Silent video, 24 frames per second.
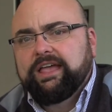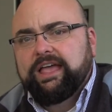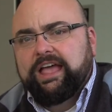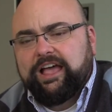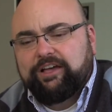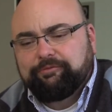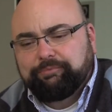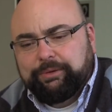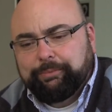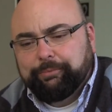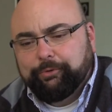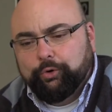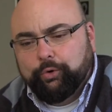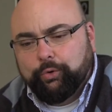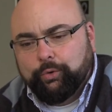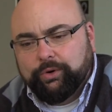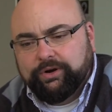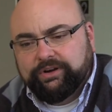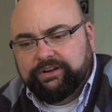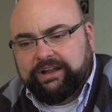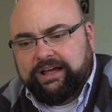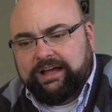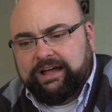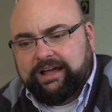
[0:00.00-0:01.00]
have people who
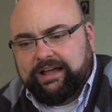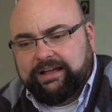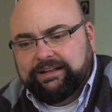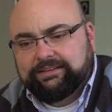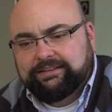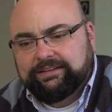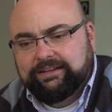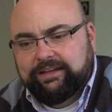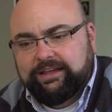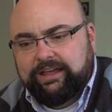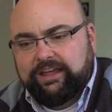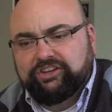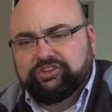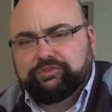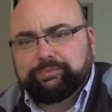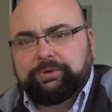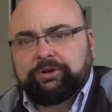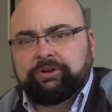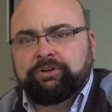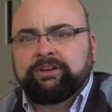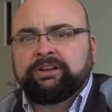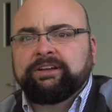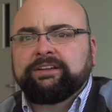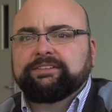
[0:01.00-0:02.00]
are not
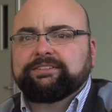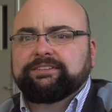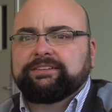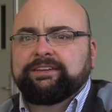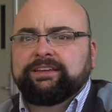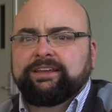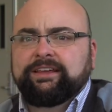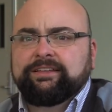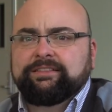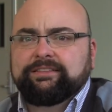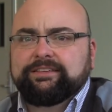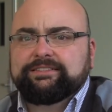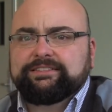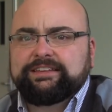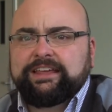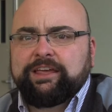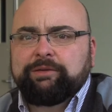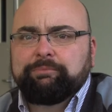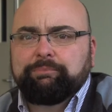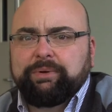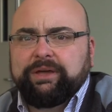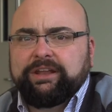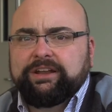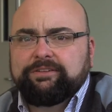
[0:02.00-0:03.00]
experiencing the
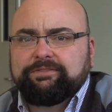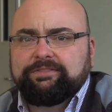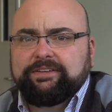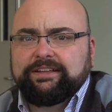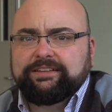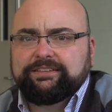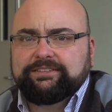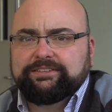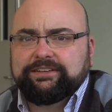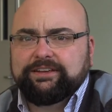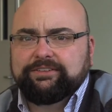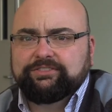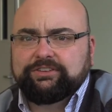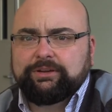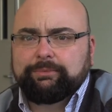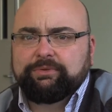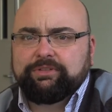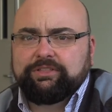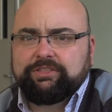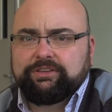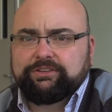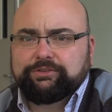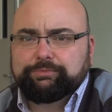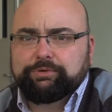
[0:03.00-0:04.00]
same benefits of some
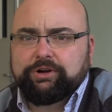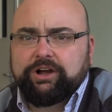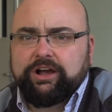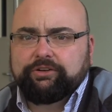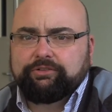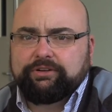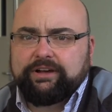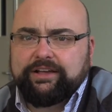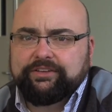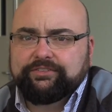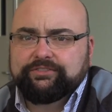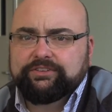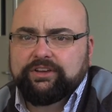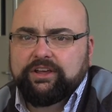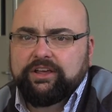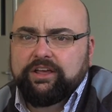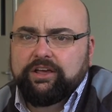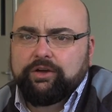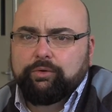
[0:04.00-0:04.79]
of this progress.